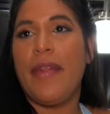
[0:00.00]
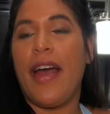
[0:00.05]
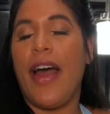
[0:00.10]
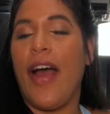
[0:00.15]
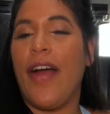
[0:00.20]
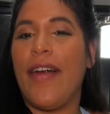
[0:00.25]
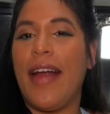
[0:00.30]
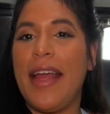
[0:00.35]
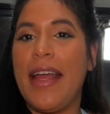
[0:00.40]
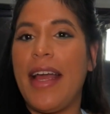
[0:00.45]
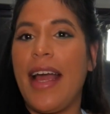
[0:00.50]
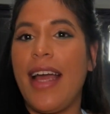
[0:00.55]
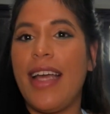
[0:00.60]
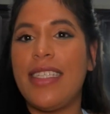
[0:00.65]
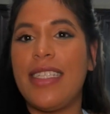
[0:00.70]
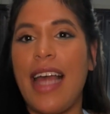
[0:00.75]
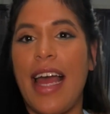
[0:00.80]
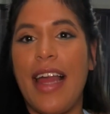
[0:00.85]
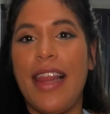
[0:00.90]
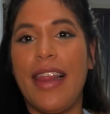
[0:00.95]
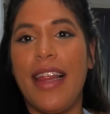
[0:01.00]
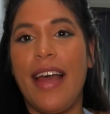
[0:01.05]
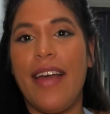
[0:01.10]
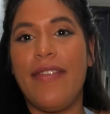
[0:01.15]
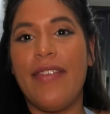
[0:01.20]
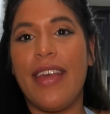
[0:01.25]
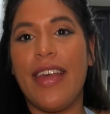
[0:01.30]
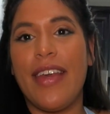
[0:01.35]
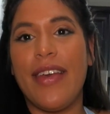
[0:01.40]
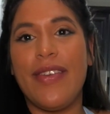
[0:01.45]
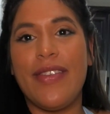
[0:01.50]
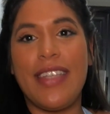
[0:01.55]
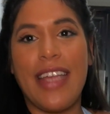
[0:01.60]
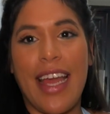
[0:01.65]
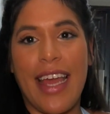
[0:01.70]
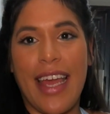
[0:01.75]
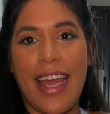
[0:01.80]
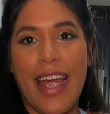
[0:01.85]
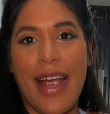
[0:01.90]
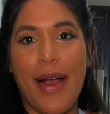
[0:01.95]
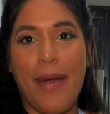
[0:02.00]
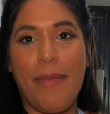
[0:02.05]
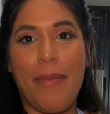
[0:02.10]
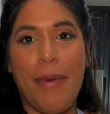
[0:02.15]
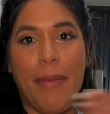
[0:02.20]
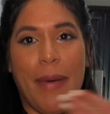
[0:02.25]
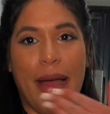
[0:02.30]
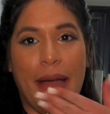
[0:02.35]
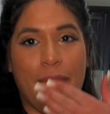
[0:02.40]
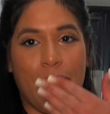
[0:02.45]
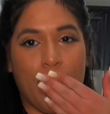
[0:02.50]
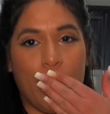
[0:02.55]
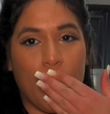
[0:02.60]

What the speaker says: All right, you guys, I love you. Take care. Bye-bye.